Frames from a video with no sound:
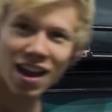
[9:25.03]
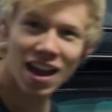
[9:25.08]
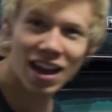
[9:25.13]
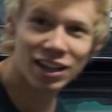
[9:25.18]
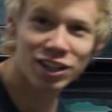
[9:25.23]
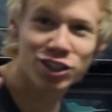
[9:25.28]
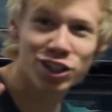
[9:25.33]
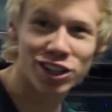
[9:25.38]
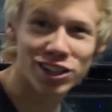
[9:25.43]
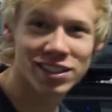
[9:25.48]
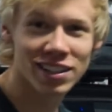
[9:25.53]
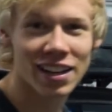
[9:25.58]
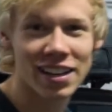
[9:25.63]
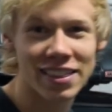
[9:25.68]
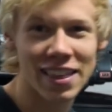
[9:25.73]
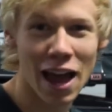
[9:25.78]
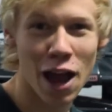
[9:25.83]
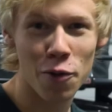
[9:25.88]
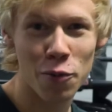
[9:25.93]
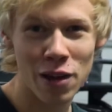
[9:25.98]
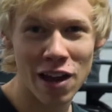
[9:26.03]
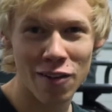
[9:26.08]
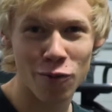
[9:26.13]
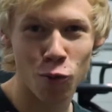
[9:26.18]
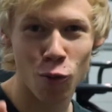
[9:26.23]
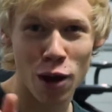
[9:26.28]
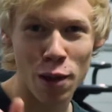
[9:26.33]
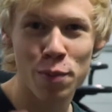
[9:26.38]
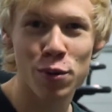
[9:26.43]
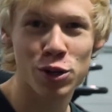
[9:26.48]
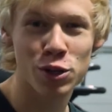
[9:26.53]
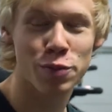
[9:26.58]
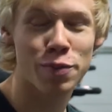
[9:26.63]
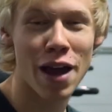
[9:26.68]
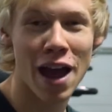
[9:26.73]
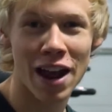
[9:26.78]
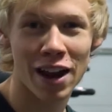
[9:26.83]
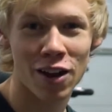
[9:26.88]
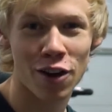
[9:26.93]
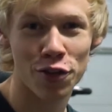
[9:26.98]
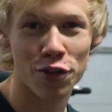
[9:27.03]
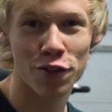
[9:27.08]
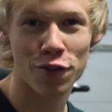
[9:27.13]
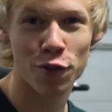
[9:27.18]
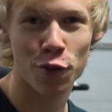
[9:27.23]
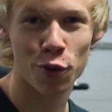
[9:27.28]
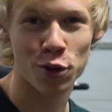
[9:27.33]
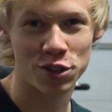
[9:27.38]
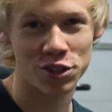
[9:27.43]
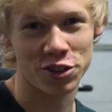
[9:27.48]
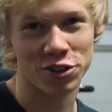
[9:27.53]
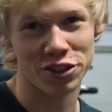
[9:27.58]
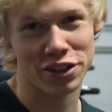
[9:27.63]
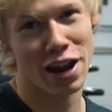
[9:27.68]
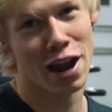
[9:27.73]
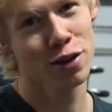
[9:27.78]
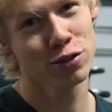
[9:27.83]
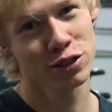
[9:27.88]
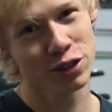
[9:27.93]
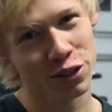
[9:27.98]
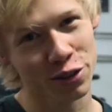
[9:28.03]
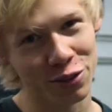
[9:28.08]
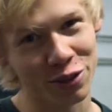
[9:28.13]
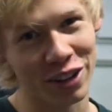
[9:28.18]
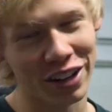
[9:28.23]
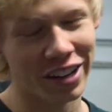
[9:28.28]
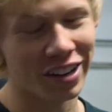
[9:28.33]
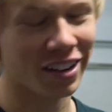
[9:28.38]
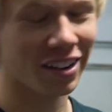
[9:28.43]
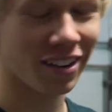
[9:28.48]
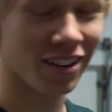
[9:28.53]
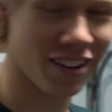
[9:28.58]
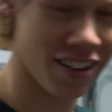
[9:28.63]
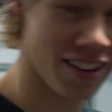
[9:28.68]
And just like that, we have wipers back on the Forester. Now to the rear.